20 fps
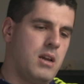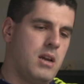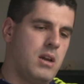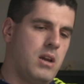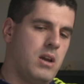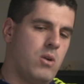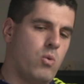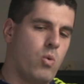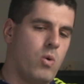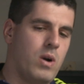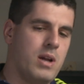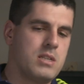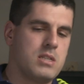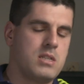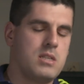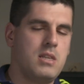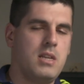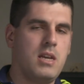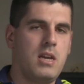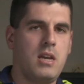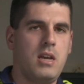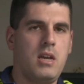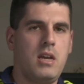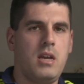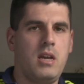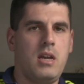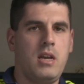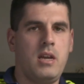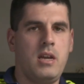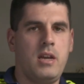once the
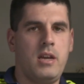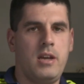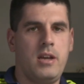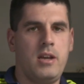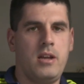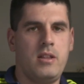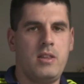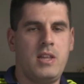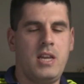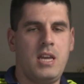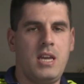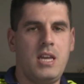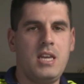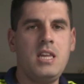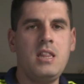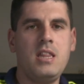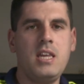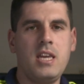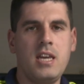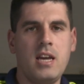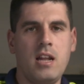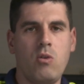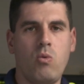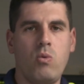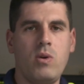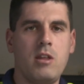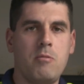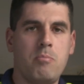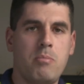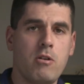EDL
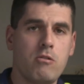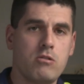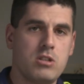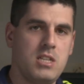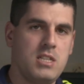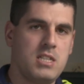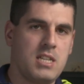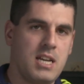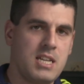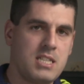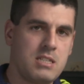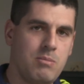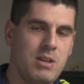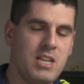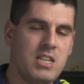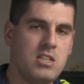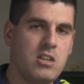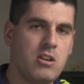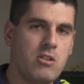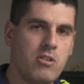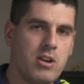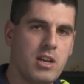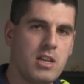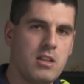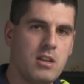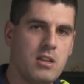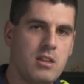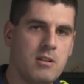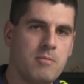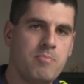with the proxies has been
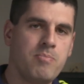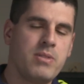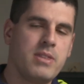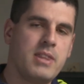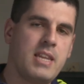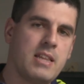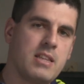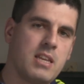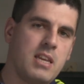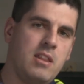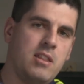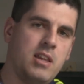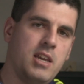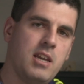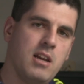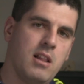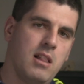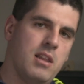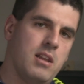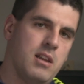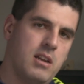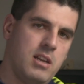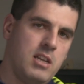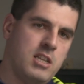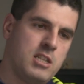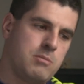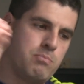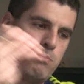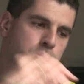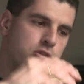generated, that EDL
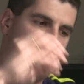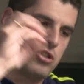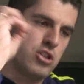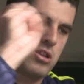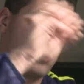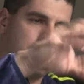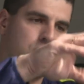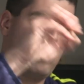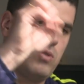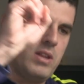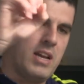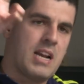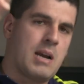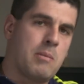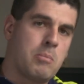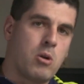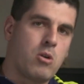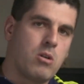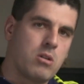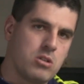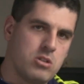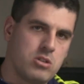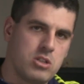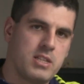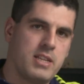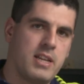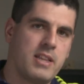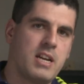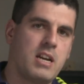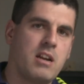is pushed to the
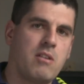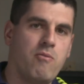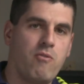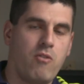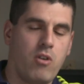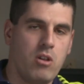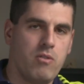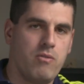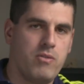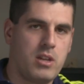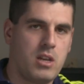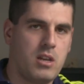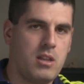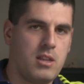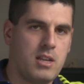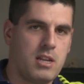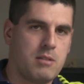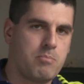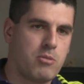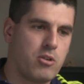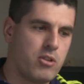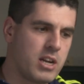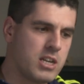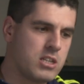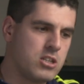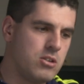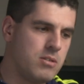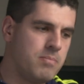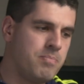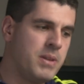camcorders that are involved in that
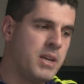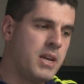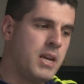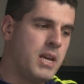production,